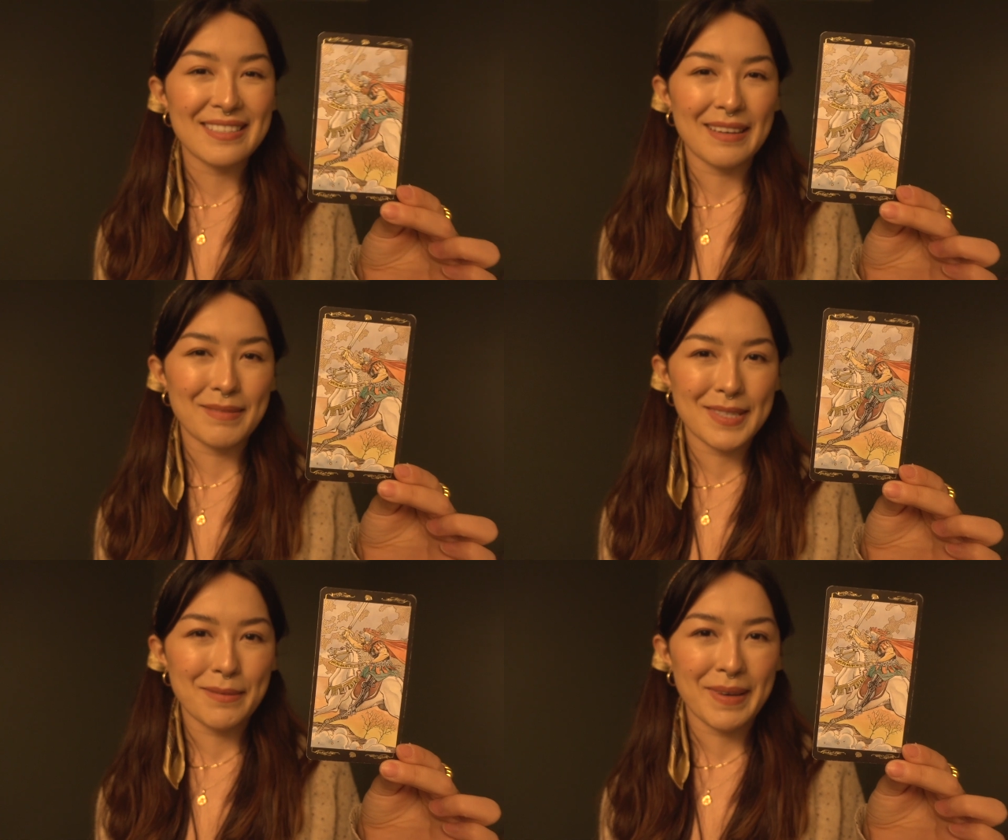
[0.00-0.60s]

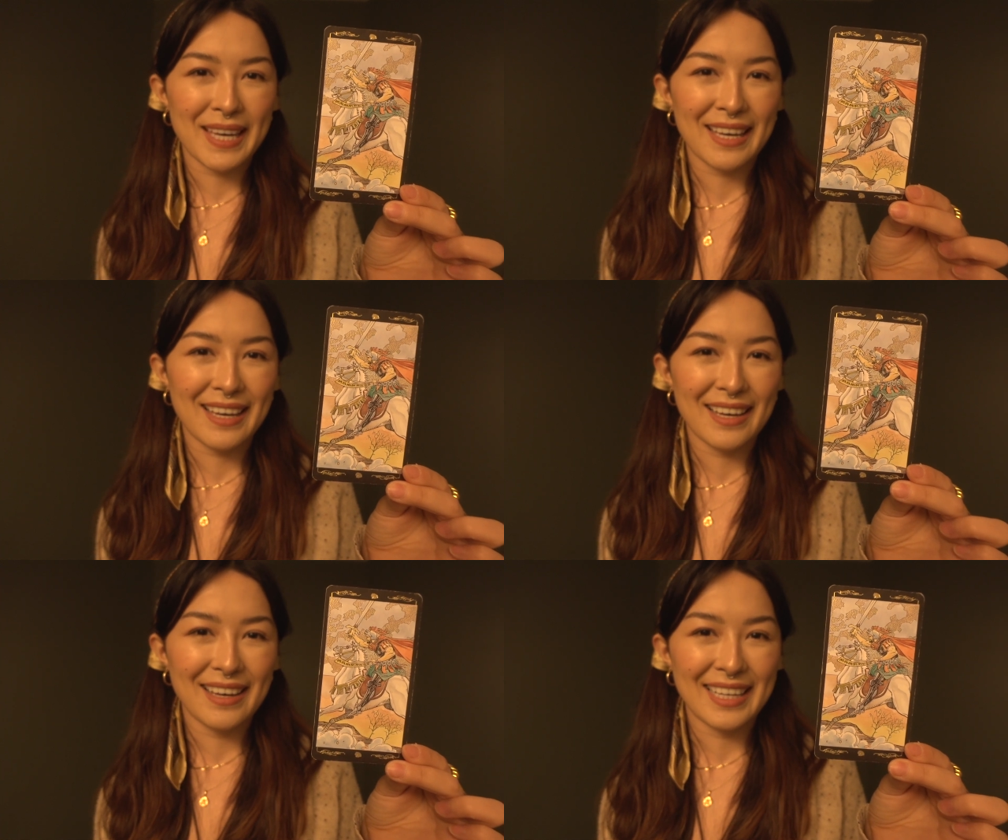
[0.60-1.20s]
seems to
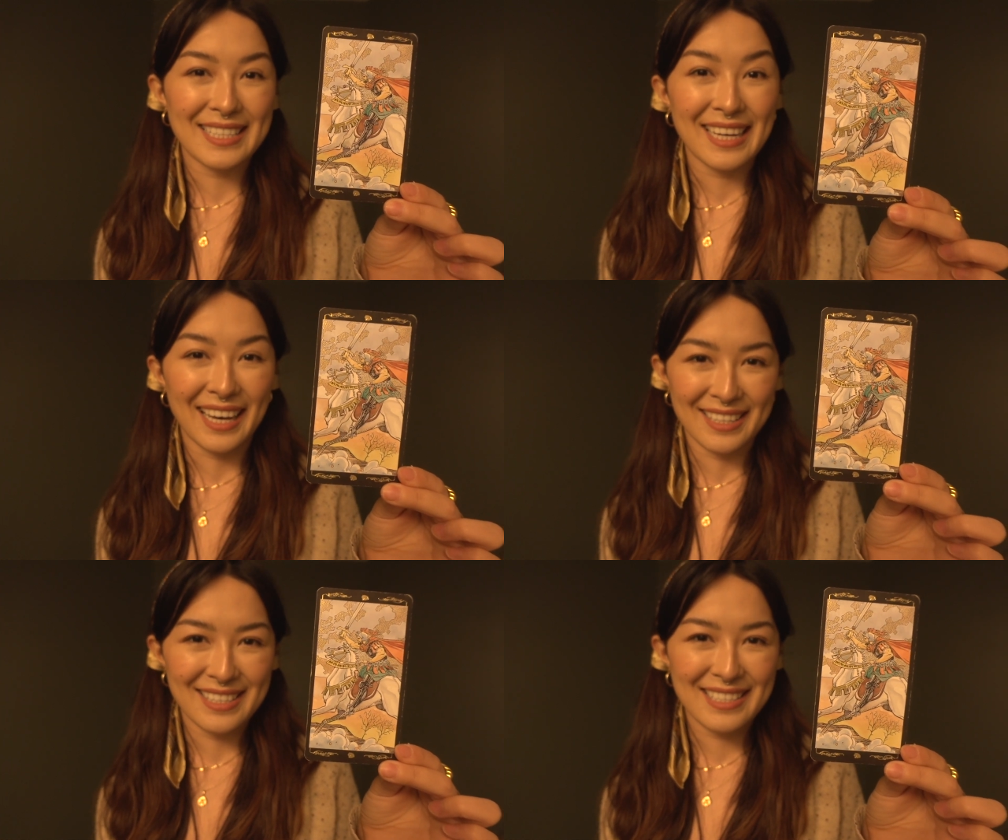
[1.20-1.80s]
be a
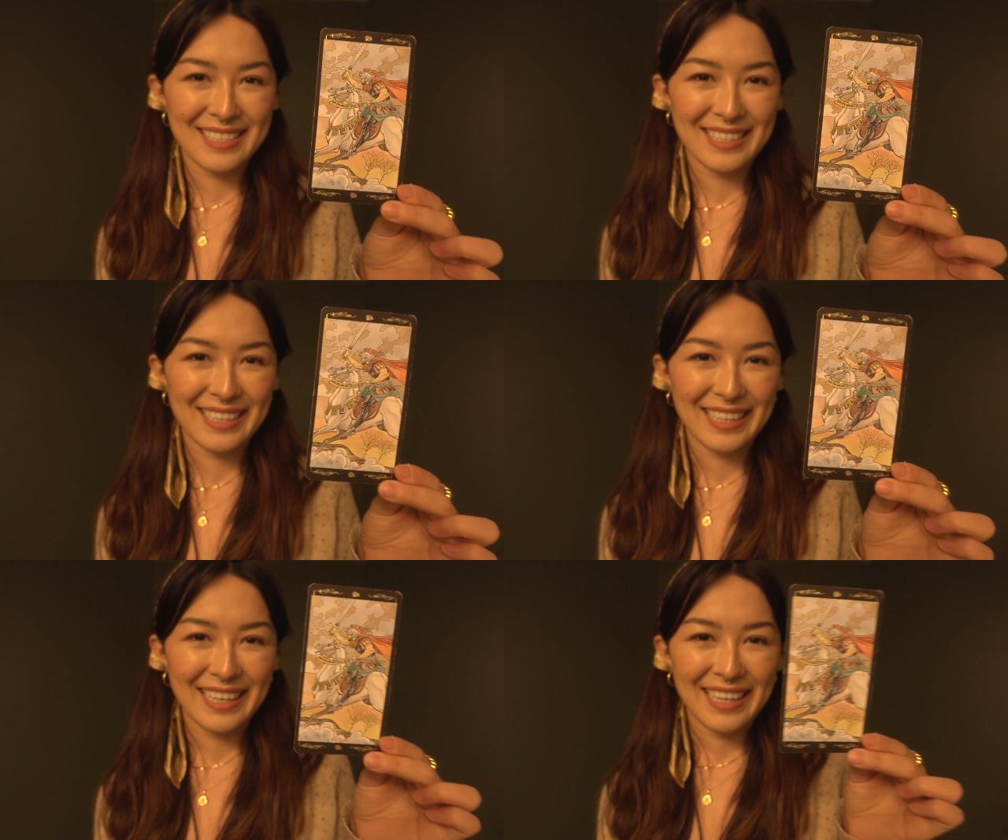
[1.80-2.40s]
test,
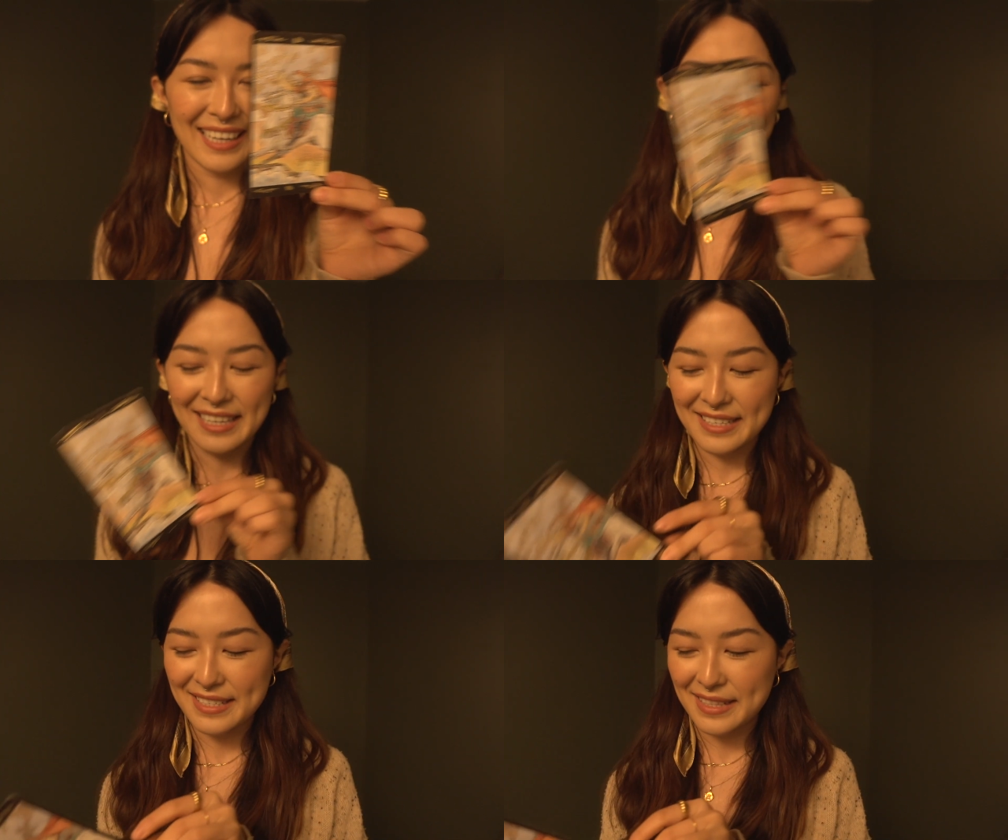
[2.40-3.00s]

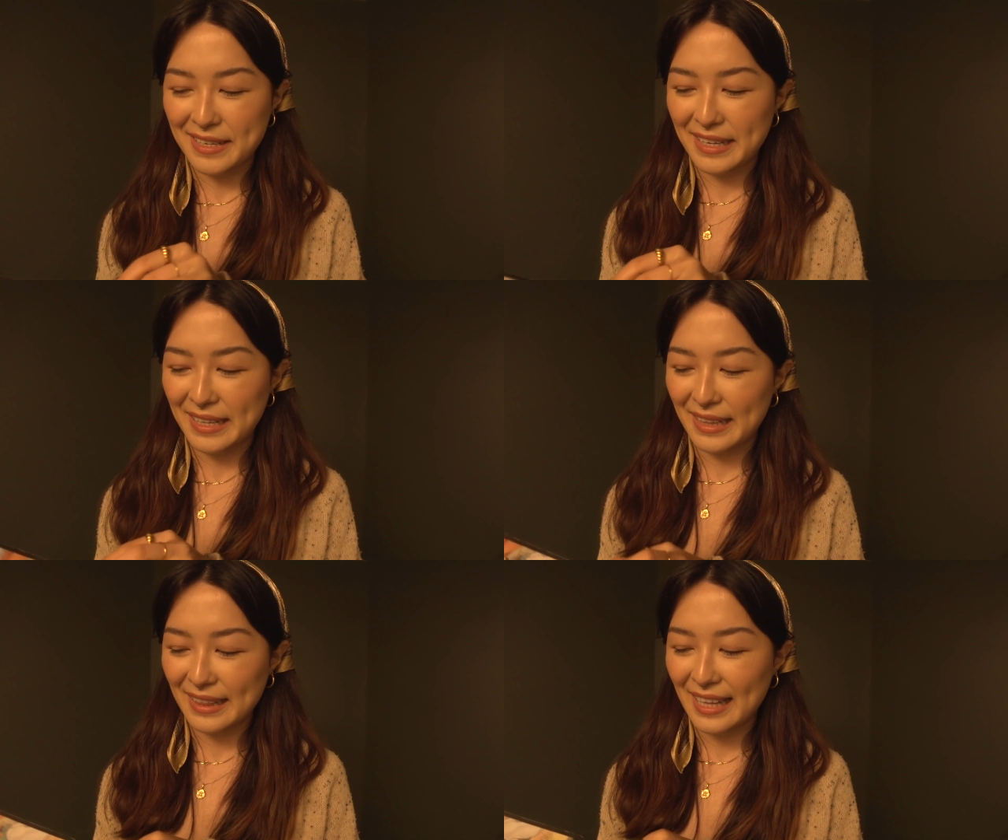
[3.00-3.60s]
because
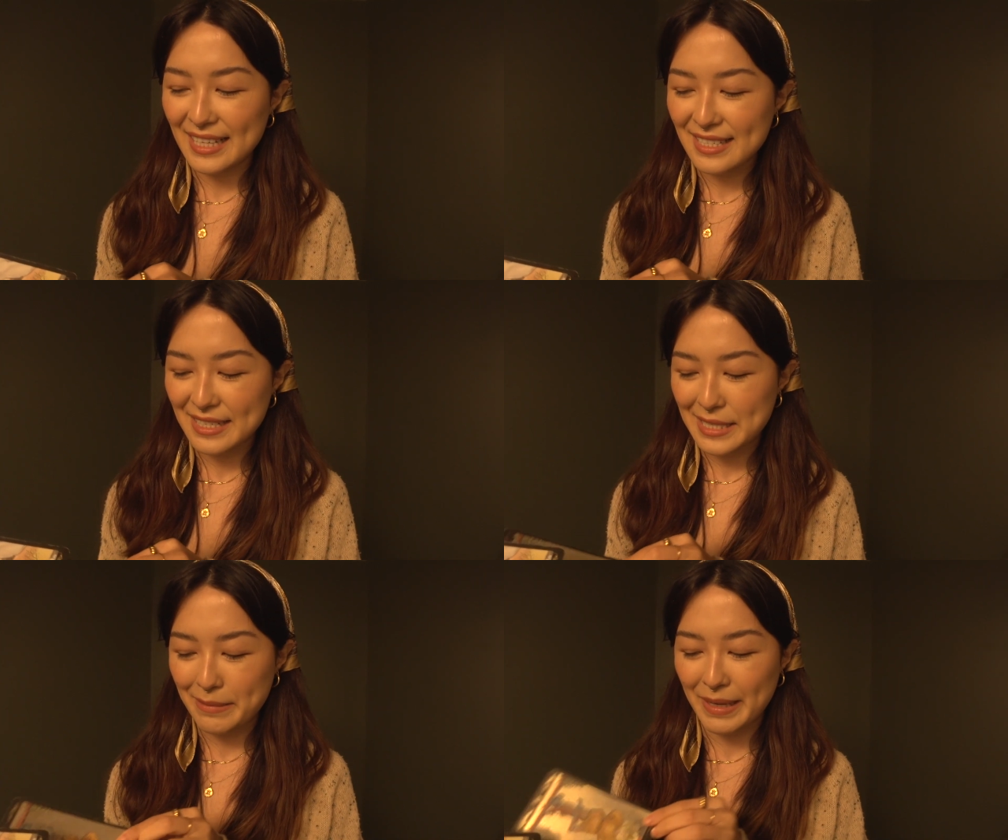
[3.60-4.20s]
the
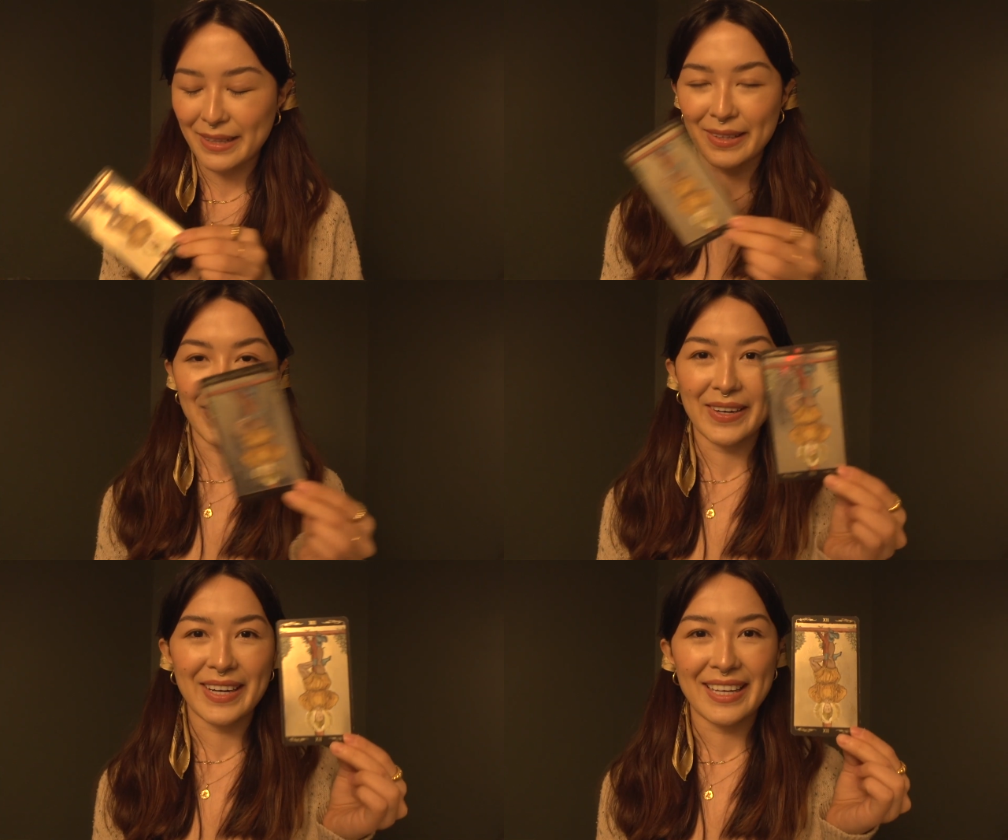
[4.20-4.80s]
lesson to be
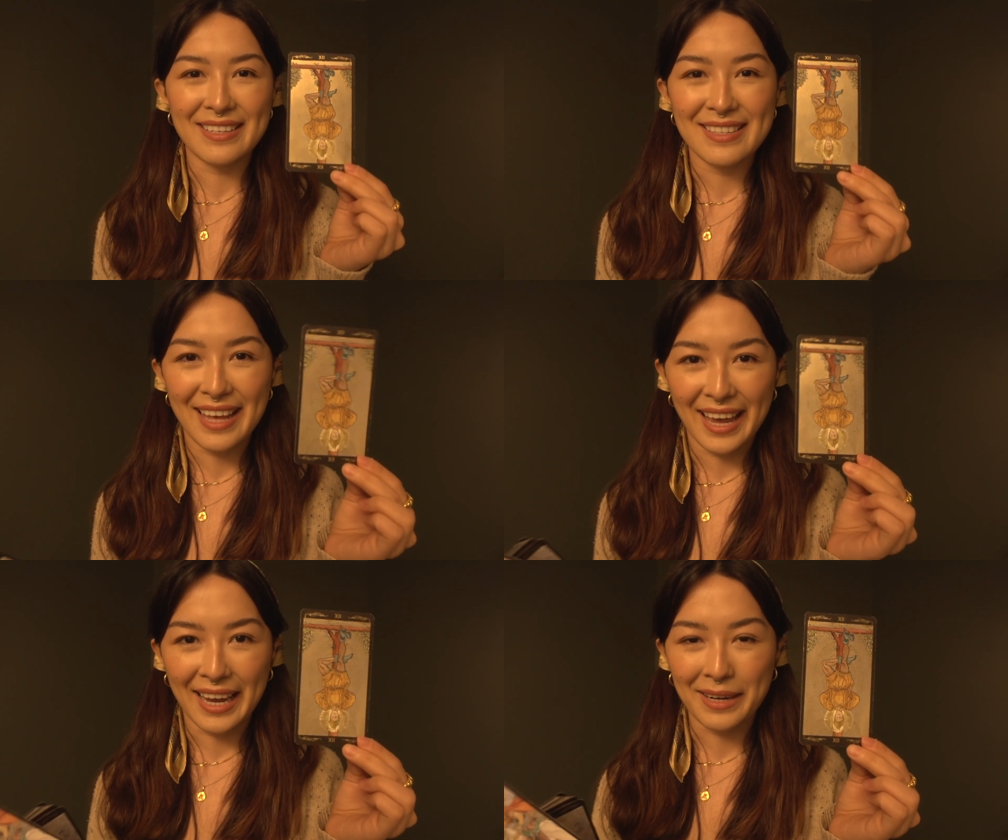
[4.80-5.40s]
learned is the
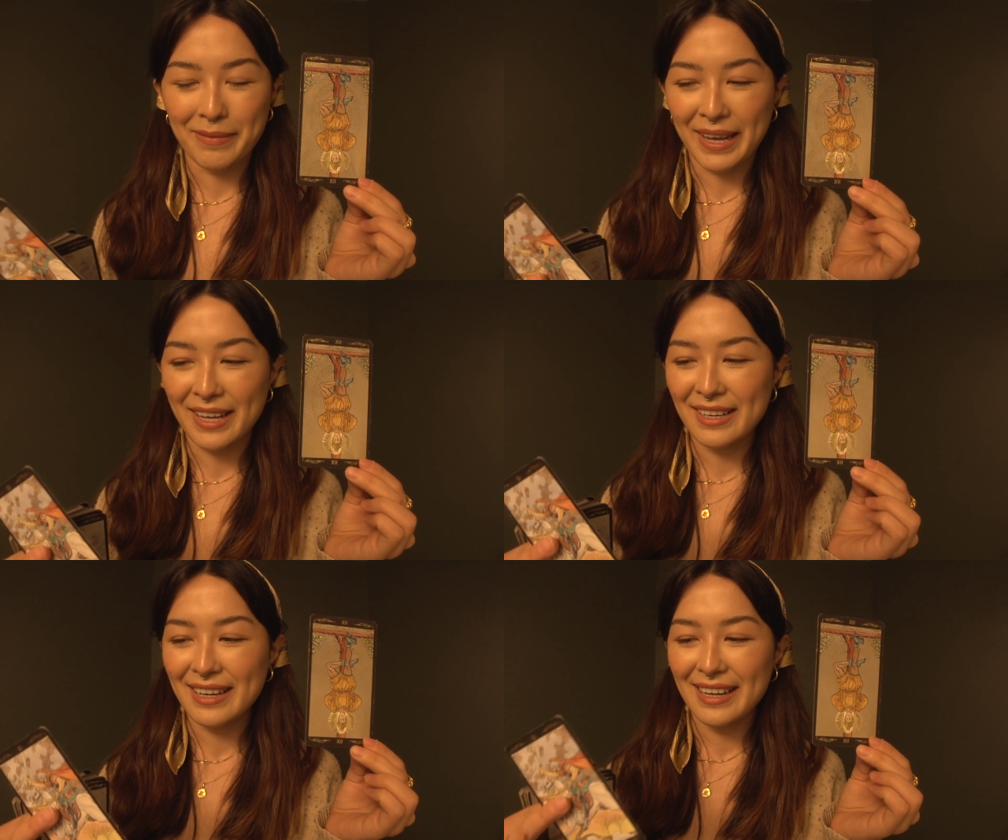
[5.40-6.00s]

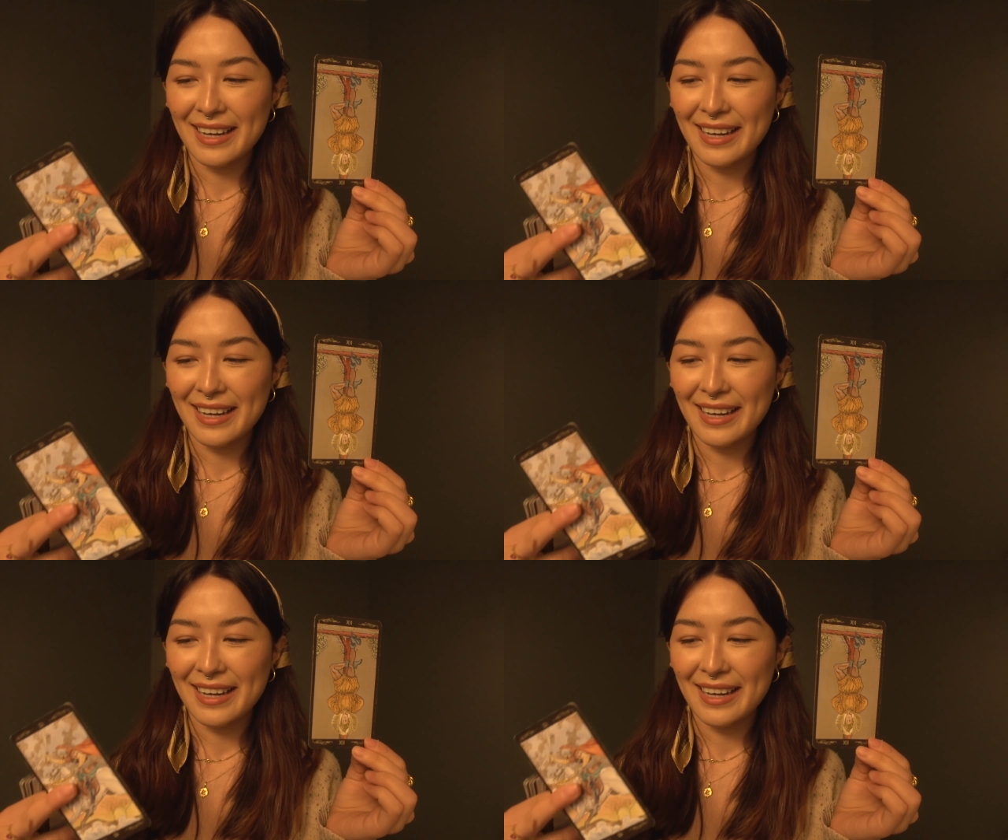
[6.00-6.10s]
Hangman.